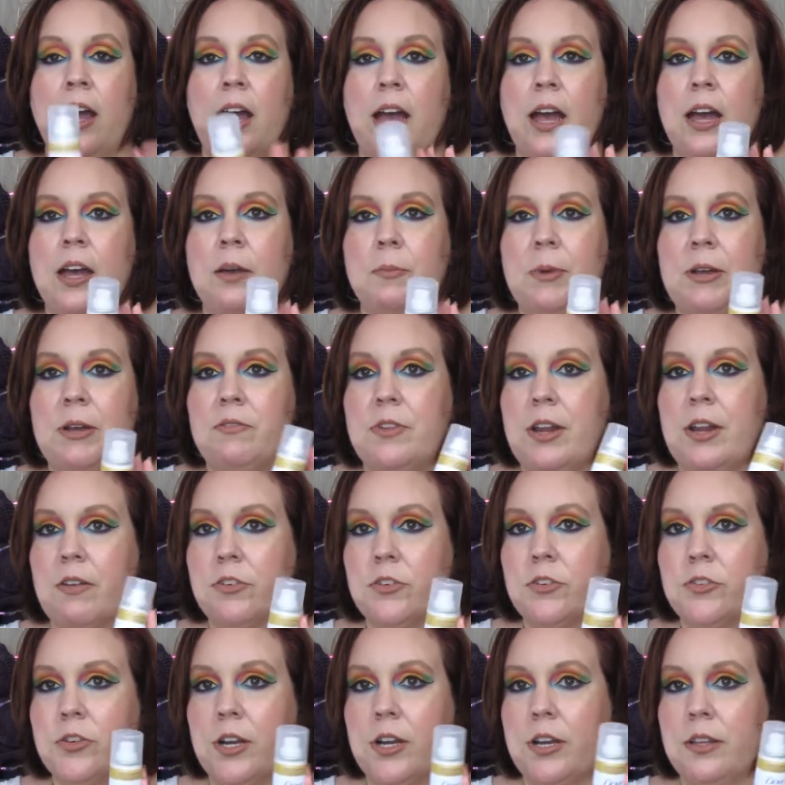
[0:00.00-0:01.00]
I've
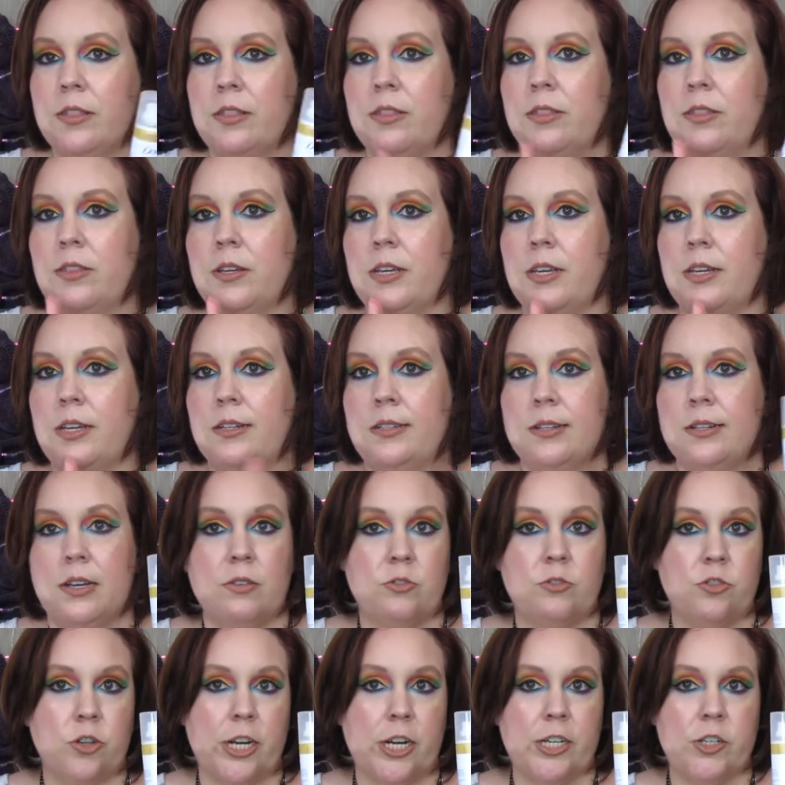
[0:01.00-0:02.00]
never tried the
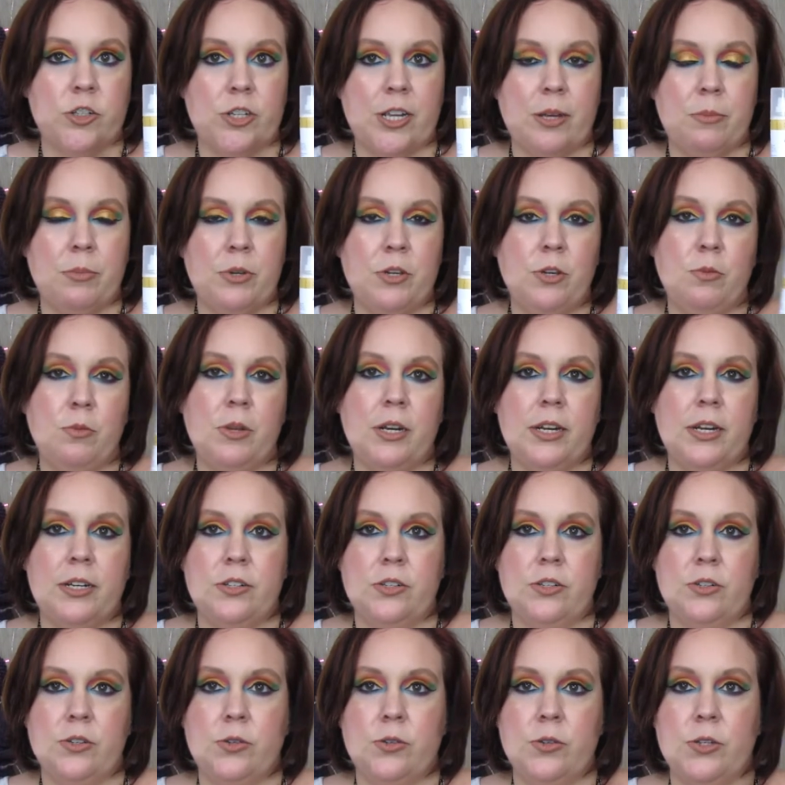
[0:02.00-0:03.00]
Dove dry shampoo, but I
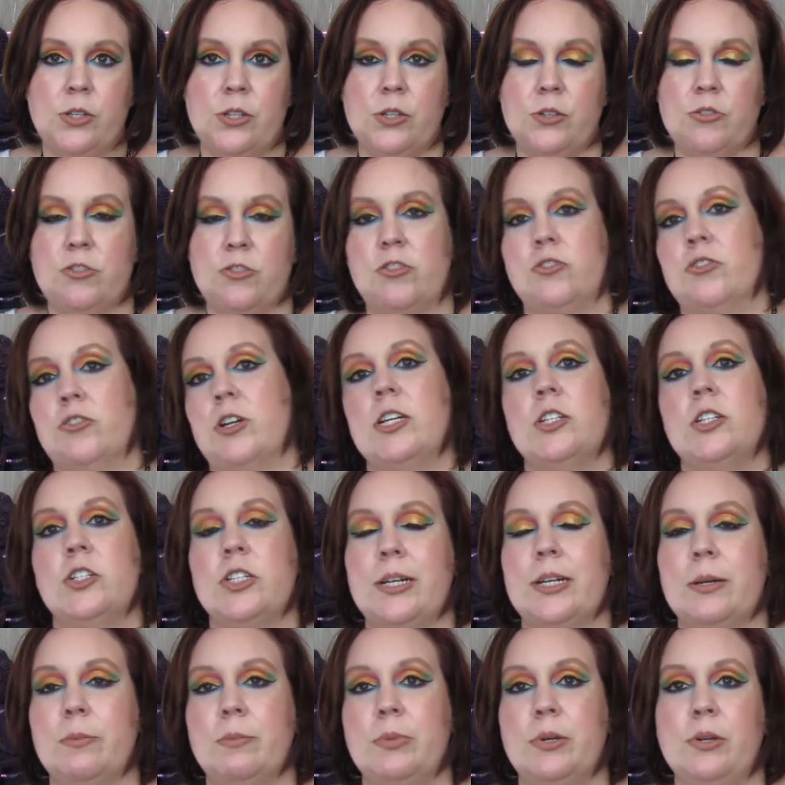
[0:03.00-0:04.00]
do use dry
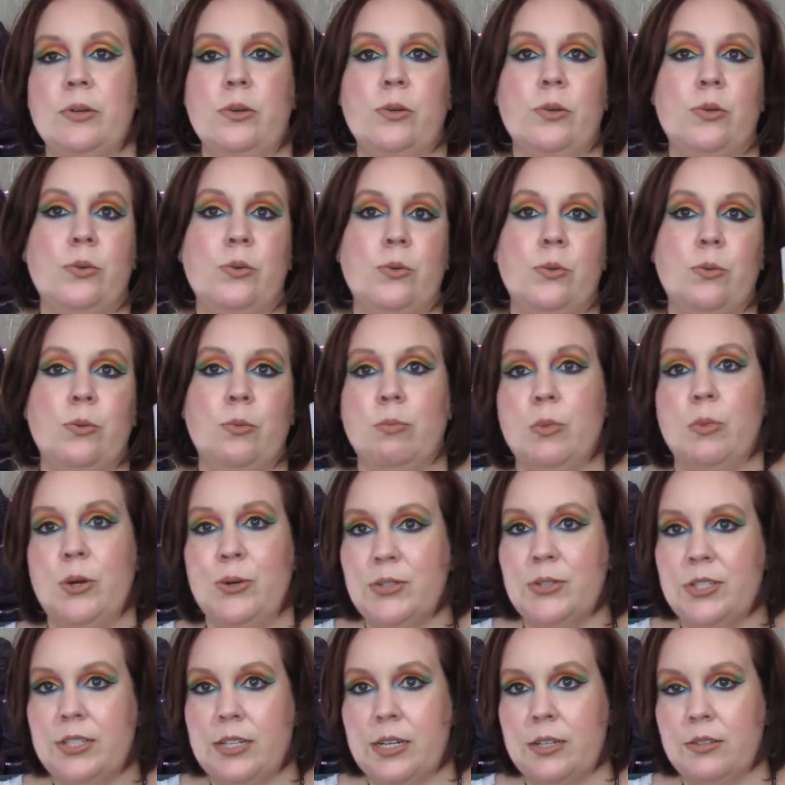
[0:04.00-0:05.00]
shampoo
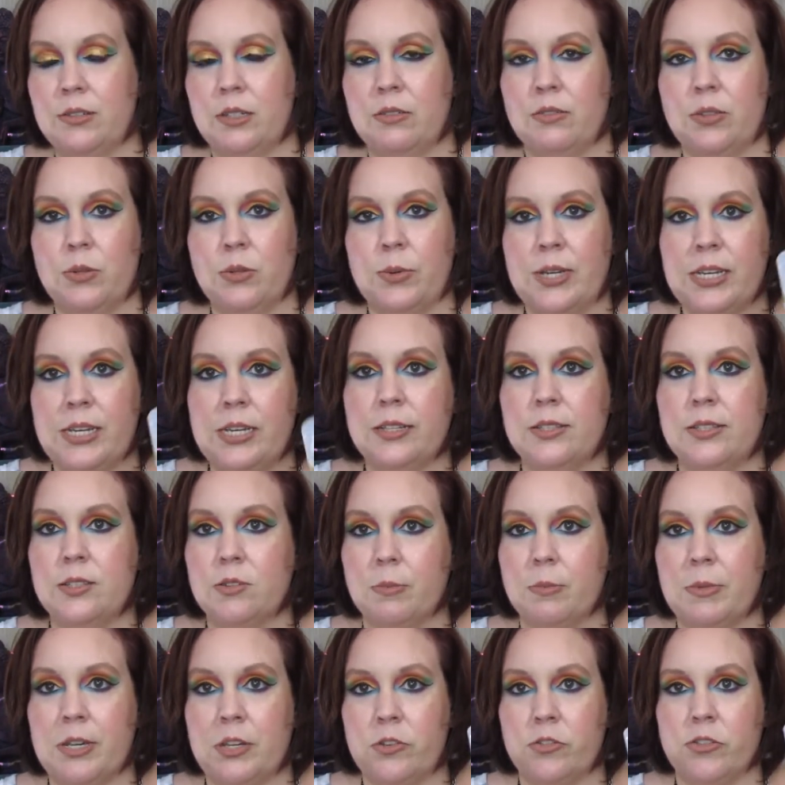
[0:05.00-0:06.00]
most days of the week, so
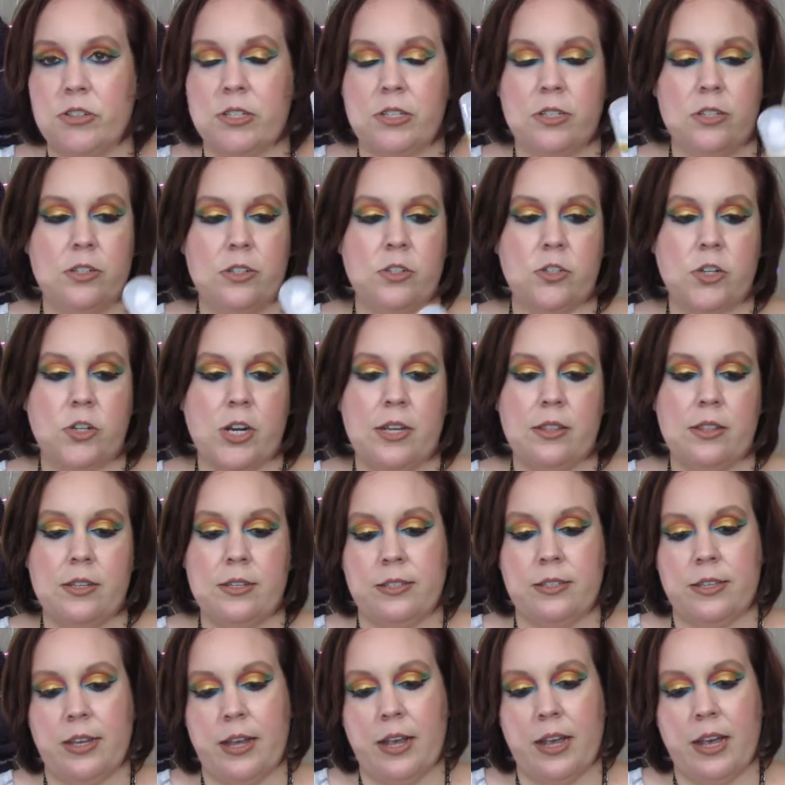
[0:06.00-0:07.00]
I'm interested to try
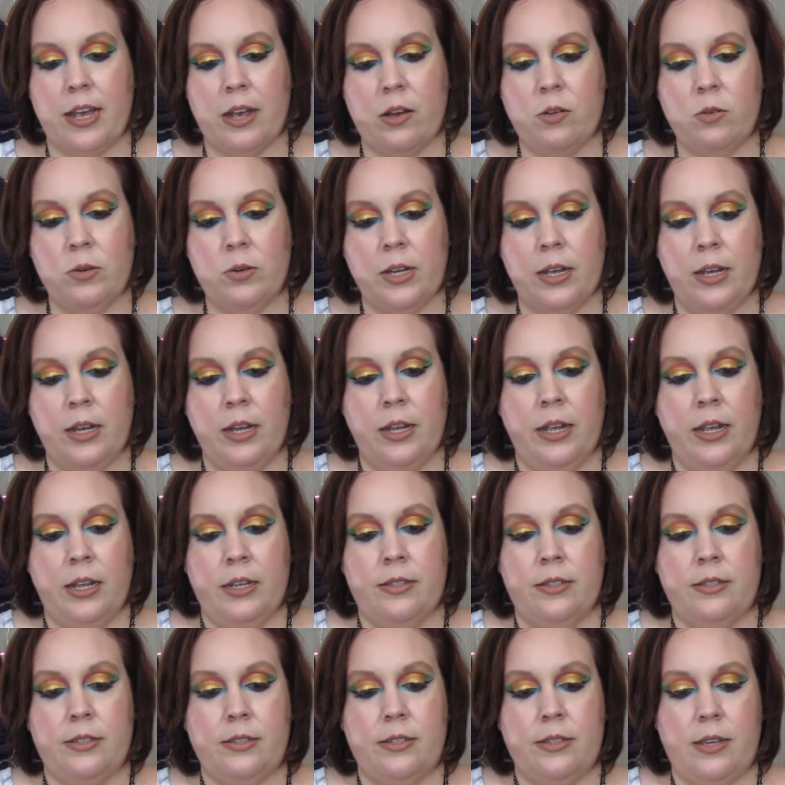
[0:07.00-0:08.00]
this out,
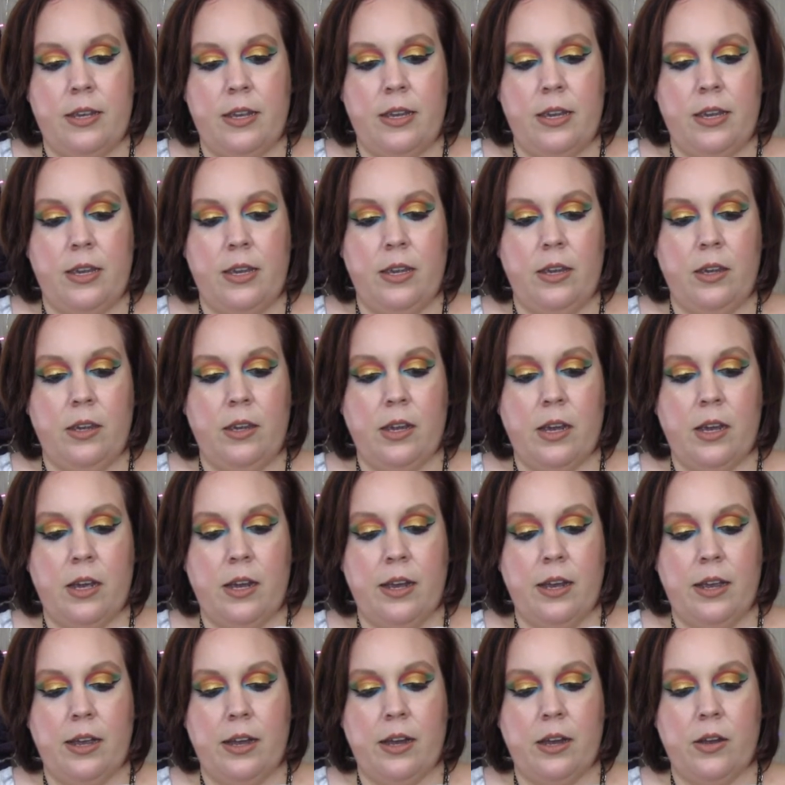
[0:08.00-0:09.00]
see
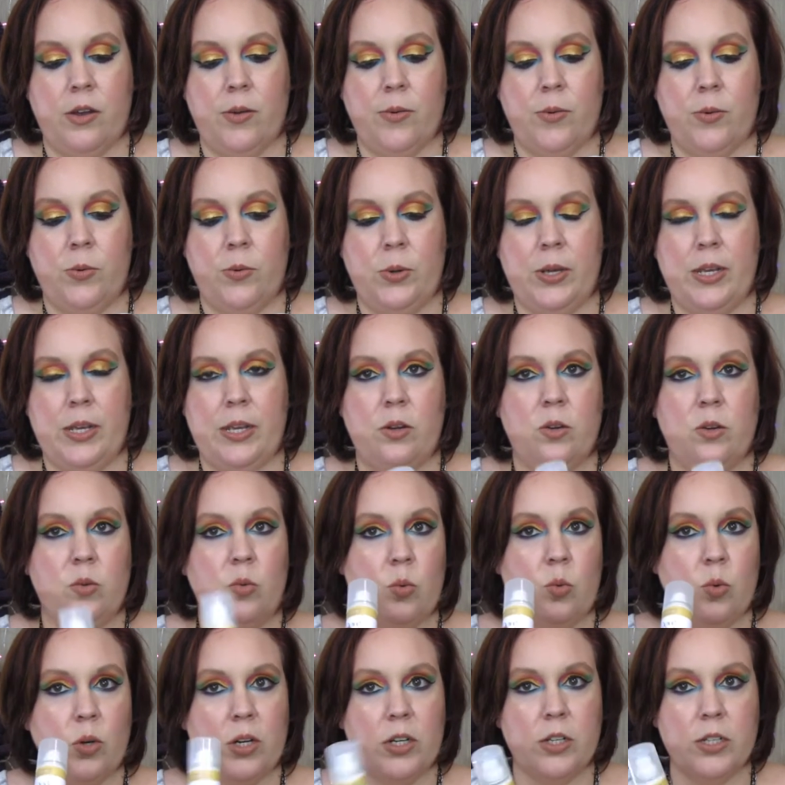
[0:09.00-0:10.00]
how it
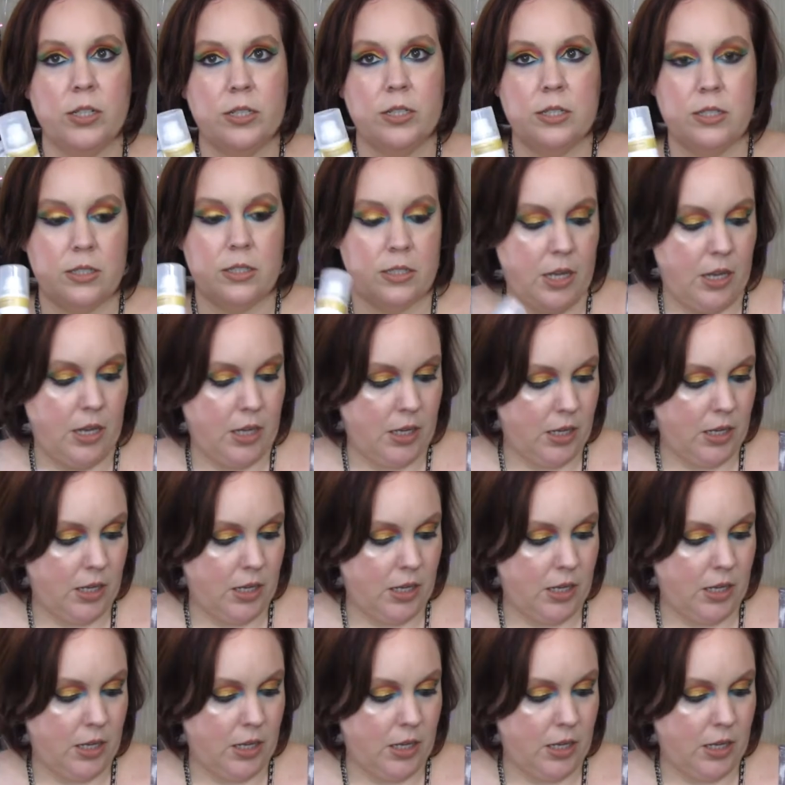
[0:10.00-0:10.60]
works.